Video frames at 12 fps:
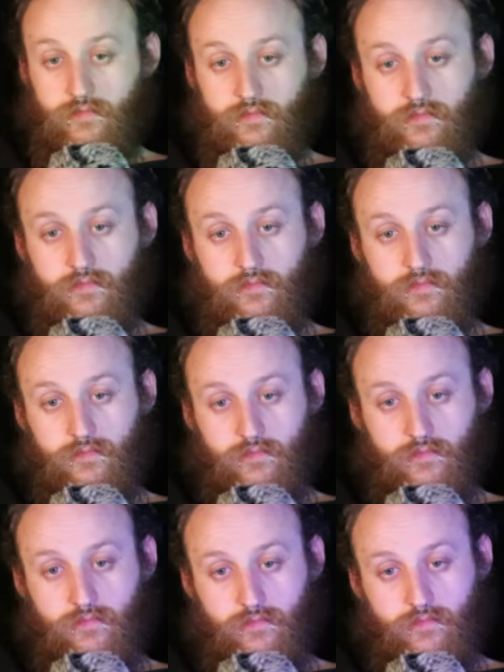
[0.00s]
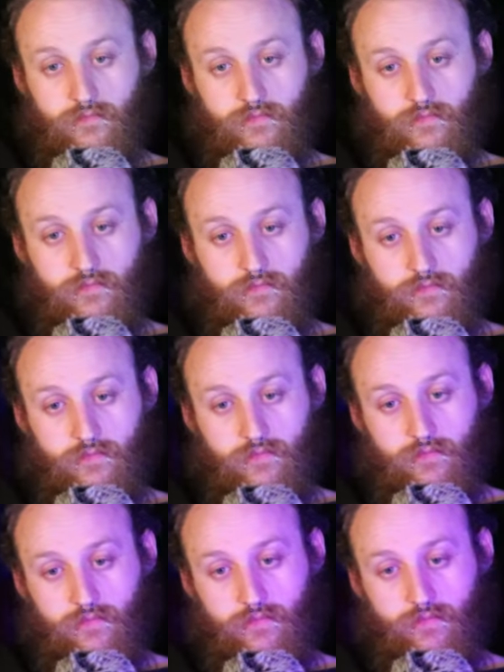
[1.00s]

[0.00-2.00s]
(not speaking)